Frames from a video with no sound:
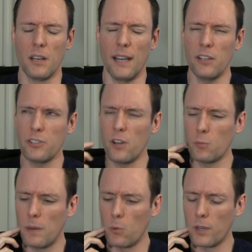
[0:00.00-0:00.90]
I honestly
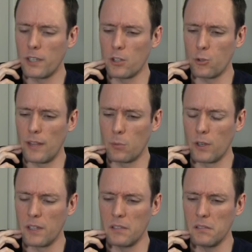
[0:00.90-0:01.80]
don't remember what country they
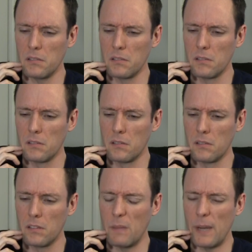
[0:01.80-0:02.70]
were in.
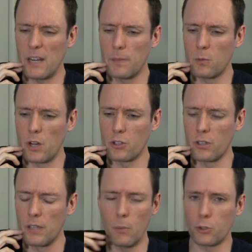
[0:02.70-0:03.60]
It might have been
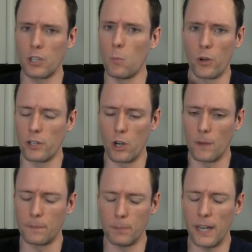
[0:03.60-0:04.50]
Russia. It was somewhere in
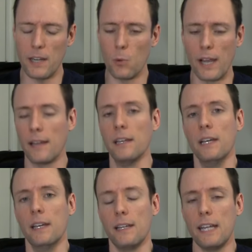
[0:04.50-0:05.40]
Europe. But anyway,
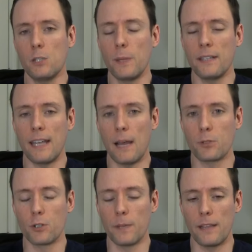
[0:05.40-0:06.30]
he's been
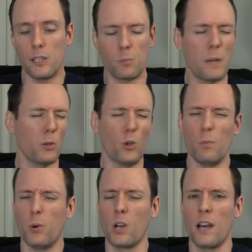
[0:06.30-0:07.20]
captured by these people
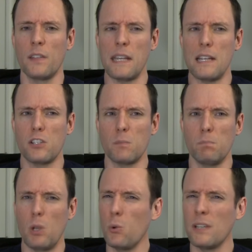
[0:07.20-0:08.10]
who put on these
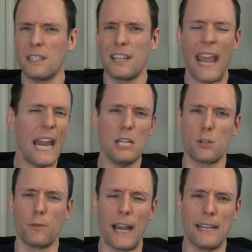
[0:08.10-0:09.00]
mutant
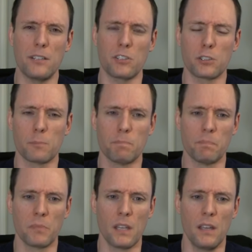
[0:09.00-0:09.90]
cage fights
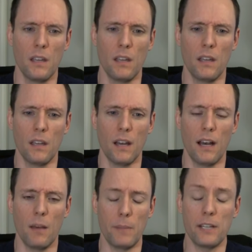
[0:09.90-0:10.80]

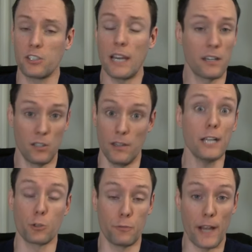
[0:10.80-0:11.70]
um, inside an
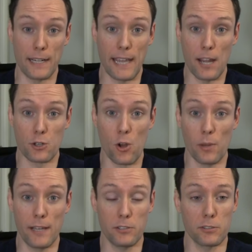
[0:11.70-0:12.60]
electrified cage, no
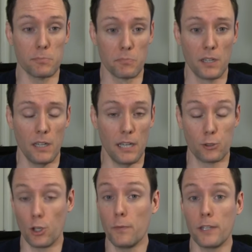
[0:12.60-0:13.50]
less. In
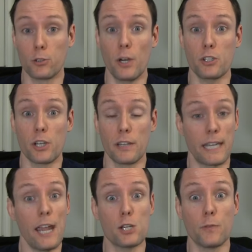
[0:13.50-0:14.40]
Soviet Russia, the
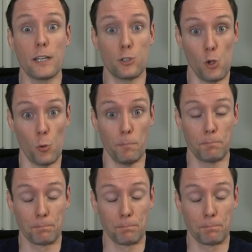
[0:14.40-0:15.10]
cage fights you.